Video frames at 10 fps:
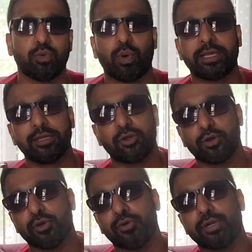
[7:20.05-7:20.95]
Viking
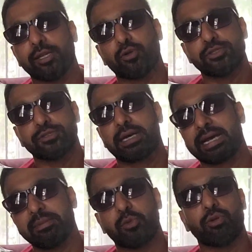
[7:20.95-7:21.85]
Cologne, and also the
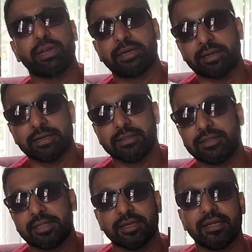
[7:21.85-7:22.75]
hype created in
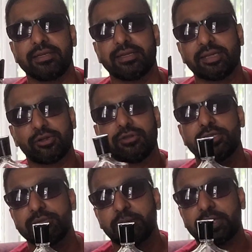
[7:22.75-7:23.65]
the internet on
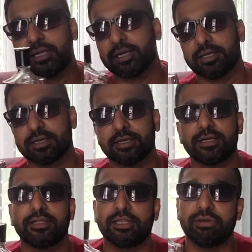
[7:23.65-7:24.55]
this particular,
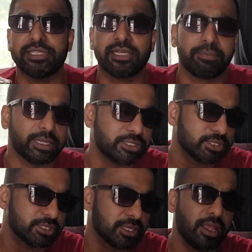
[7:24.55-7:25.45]
the recent
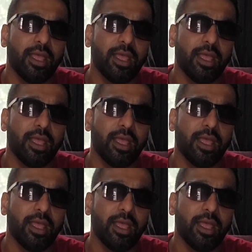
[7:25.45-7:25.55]
batches,